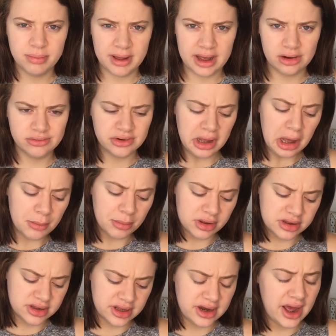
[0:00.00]
powder and my
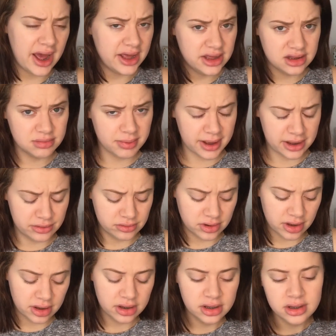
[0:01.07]
skin hates
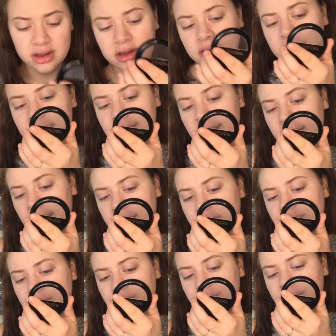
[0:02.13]
powder, it
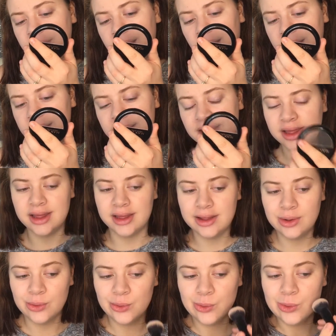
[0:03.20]
hasn't gone
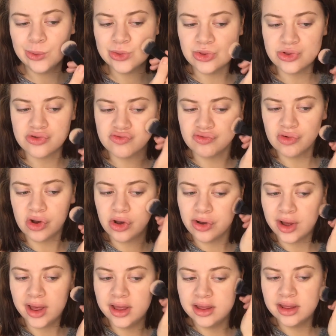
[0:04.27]
cakey or
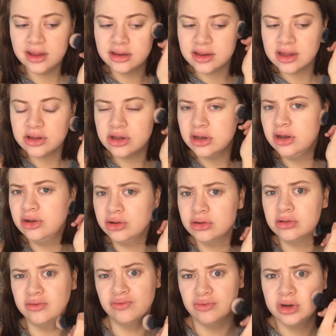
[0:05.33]
dry. It's actually
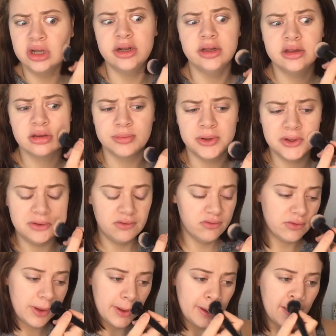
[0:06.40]
looks really smooth.
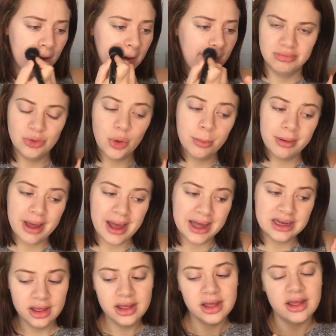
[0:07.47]
Not bad.
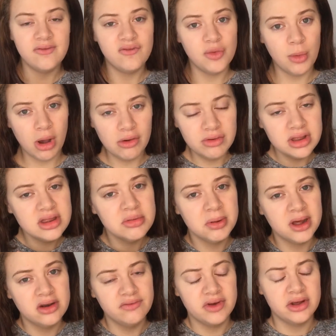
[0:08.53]
If you are into
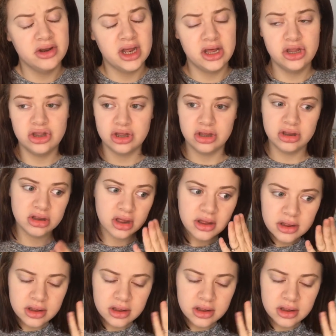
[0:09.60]
powder foundations,